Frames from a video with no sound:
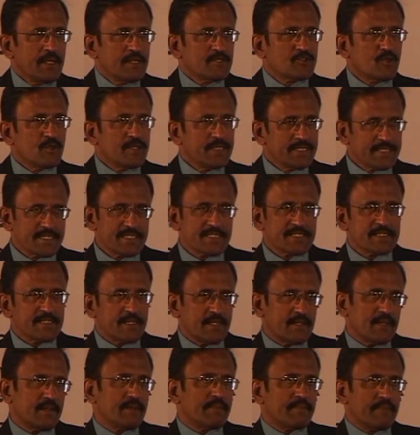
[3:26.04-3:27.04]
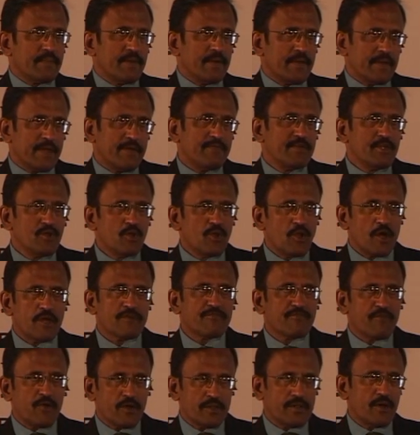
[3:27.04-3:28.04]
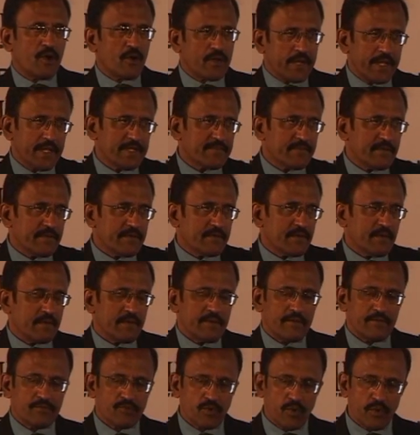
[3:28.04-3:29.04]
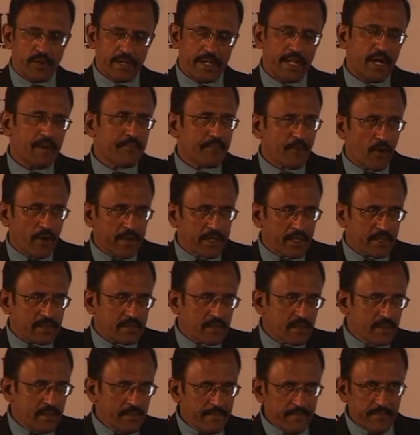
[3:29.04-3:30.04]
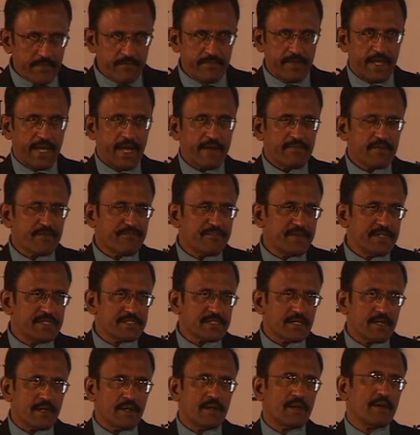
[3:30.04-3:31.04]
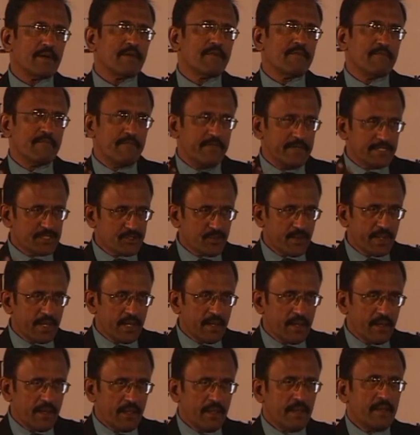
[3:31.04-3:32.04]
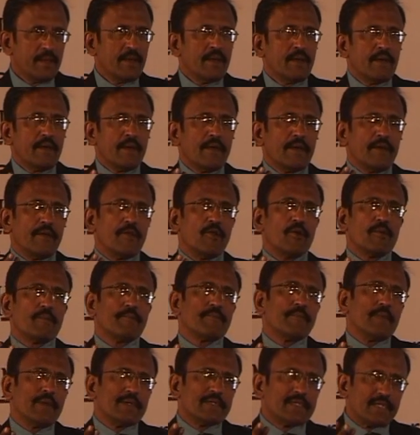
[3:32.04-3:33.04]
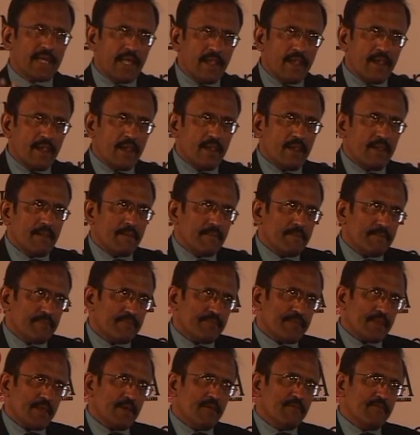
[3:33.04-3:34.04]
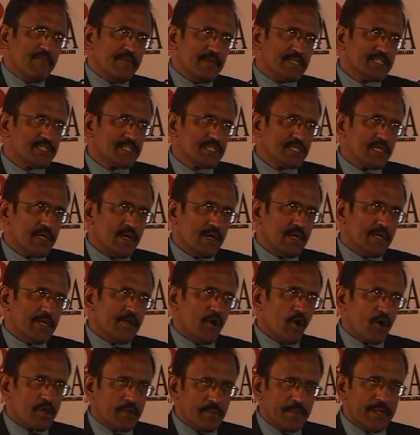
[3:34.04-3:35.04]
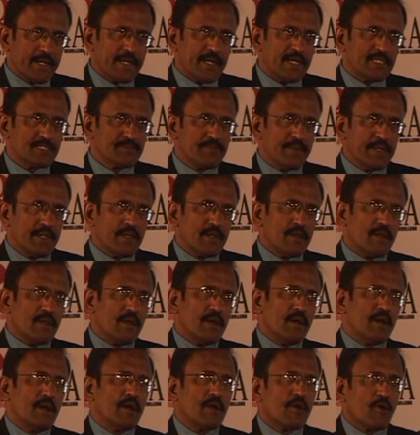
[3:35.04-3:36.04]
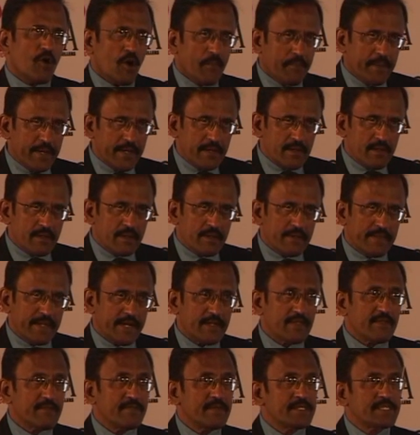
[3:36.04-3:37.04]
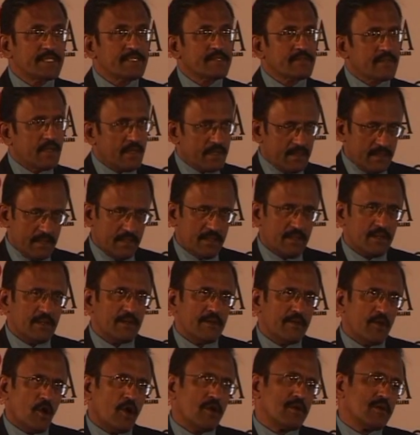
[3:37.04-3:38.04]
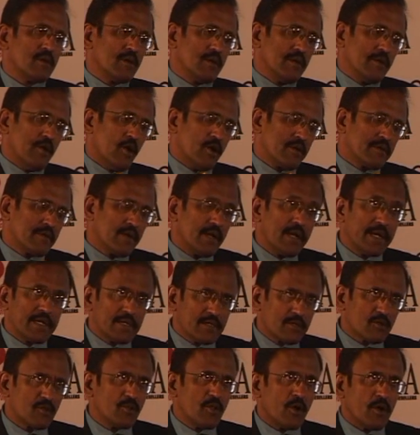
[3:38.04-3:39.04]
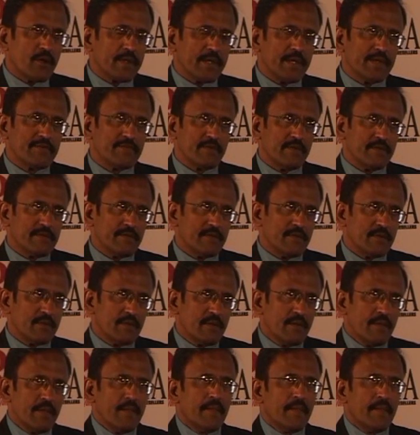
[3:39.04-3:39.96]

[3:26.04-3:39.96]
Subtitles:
So this is a revenue loss for the organization. So in our product, we have a feature which will, you know, tell which document has been copied, that is, which is not related to the organization.